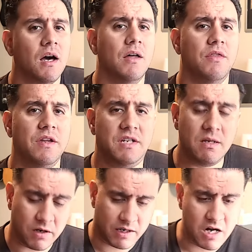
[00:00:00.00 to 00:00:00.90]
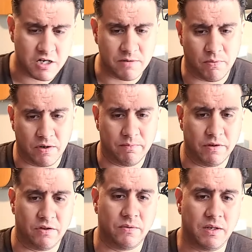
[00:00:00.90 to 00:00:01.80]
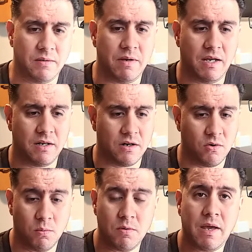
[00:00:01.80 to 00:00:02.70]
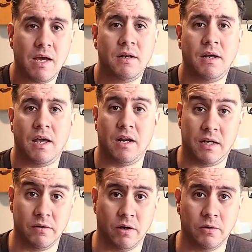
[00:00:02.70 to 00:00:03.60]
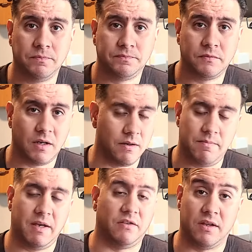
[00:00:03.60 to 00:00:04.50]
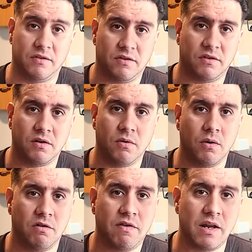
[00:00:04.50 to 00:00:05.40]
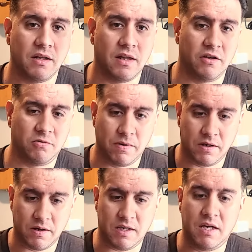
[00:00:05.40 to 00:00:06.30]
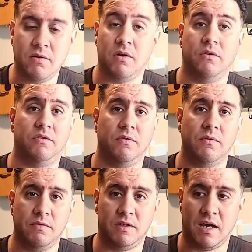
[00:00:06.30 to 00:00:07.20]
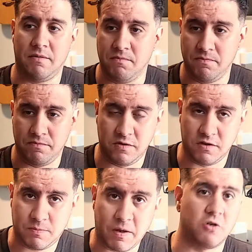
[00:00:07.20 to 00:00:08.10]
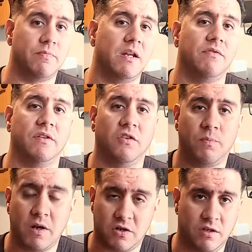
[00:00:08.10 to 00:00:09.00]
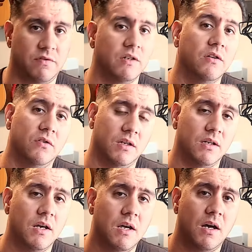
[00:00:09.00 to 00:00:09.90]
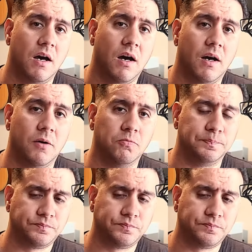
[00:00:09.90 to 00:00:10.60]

the demarcation point between being a normal man and a hero. And it makes sense, it's the heroic fighting class. But heroes get special benefits, especially for using um,